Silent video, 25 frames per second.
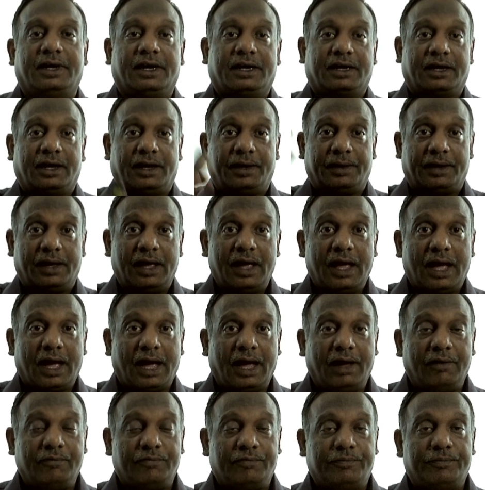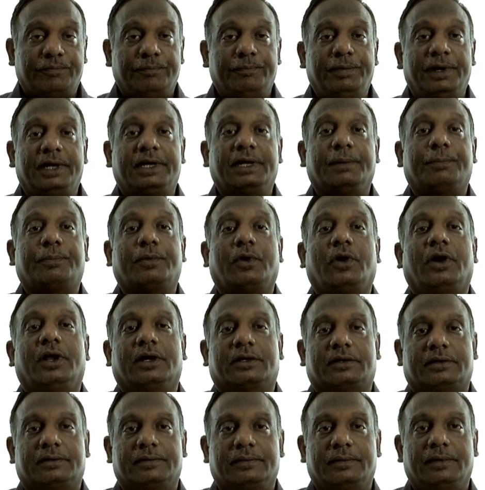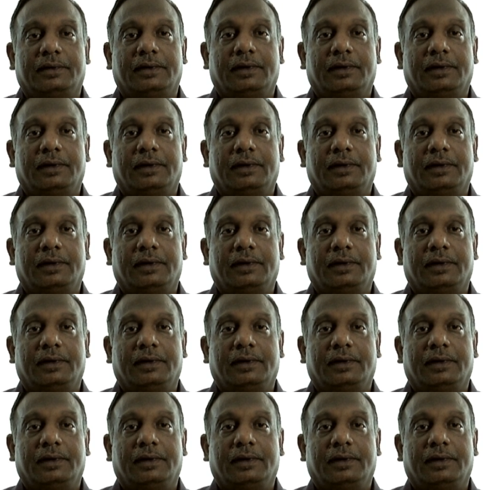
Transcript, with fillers: Like a, I have built a product.